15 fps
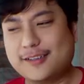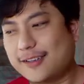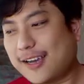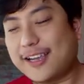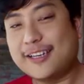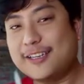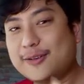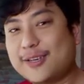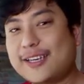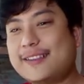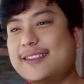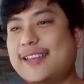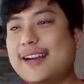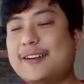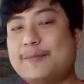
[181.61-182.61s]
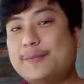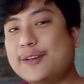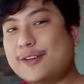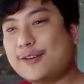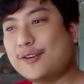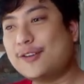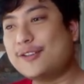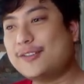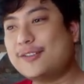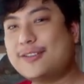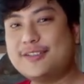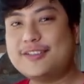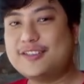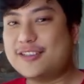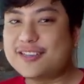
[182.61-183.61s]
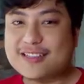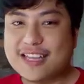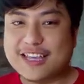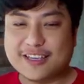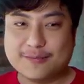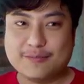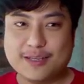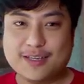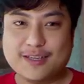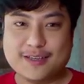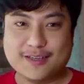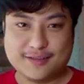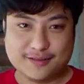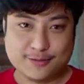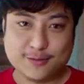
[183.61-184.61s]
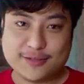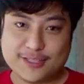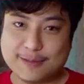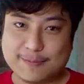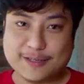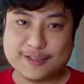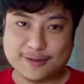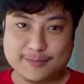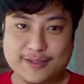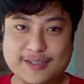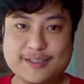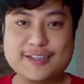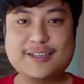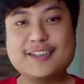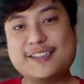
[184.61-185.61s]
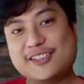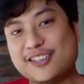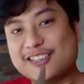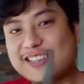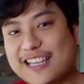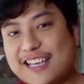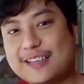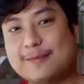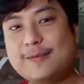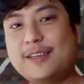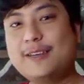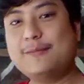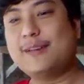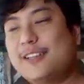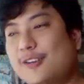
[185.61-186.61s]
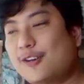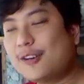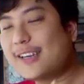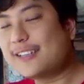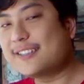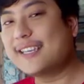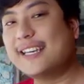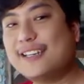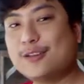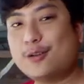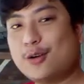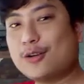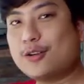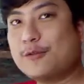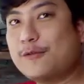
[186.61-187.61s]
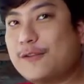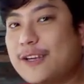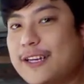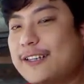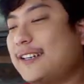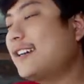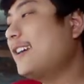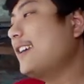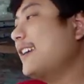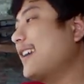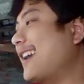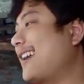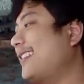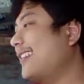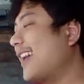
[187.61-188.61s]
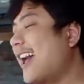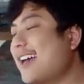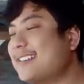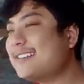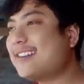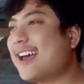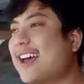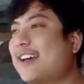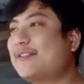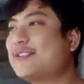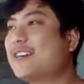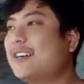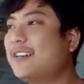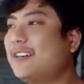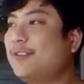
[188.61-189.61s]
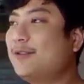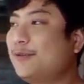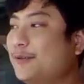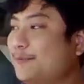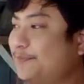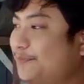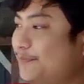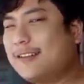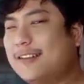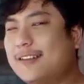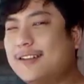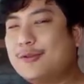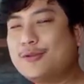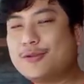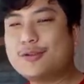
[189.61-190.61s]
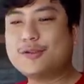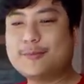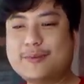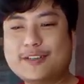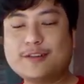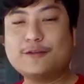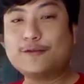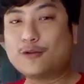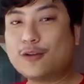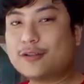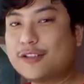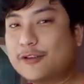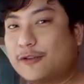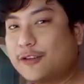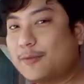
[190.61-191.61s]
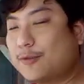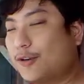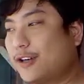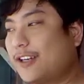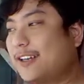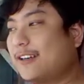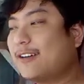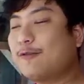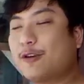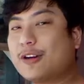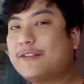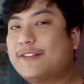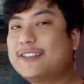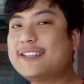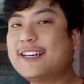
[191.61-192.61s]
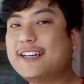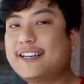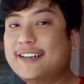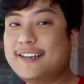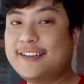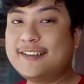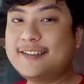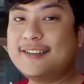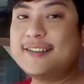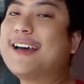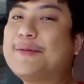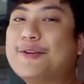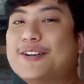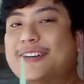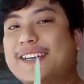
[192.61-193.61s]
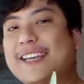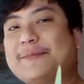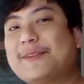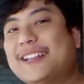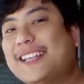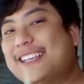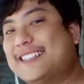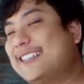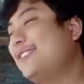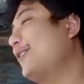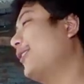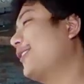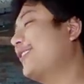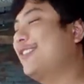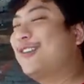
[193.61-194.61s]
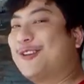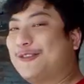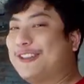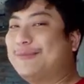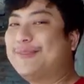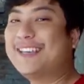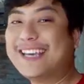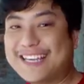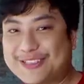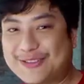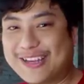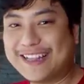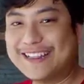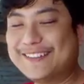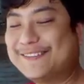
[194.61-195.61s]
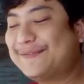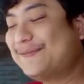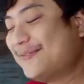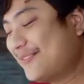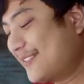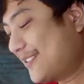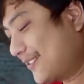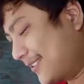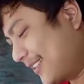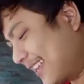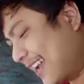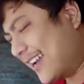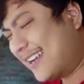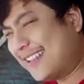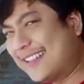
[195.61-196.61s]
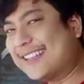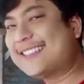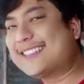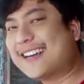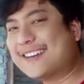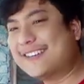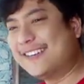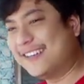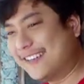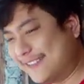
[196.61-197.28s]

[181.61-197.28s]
I need to get that because just like me, do you see my tummy, just like me, my dog has gained a lot of weight. And as I have started to go on a bit of walk during the morning, what I've decided is I'm gonna take my lazy dog along with me as well. So yeah, let's start our day.